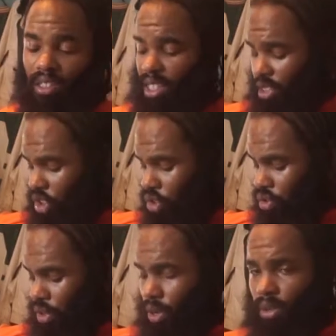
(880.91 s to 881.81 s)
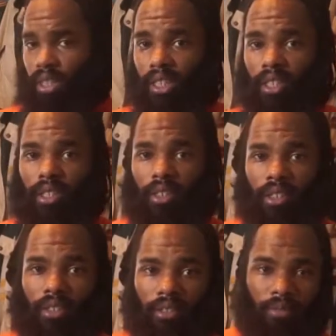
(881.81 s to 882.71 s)
the stronger
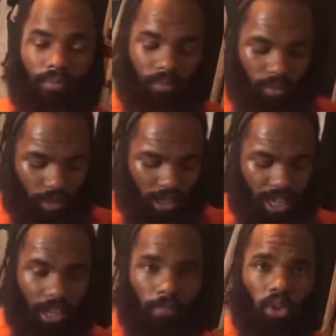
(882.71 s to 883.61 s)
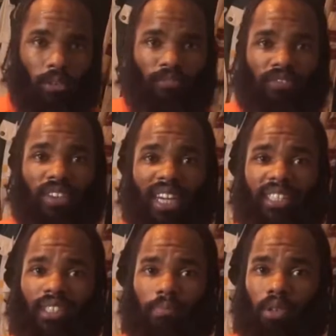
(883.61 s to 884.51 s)
and the more
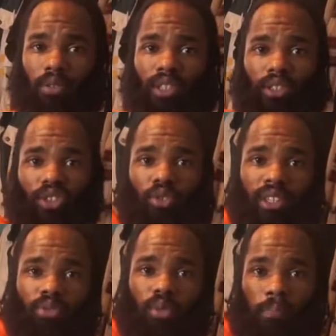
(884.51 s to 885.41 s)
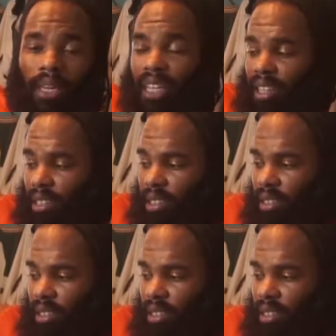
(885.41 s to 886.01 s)
flexible your joints will be.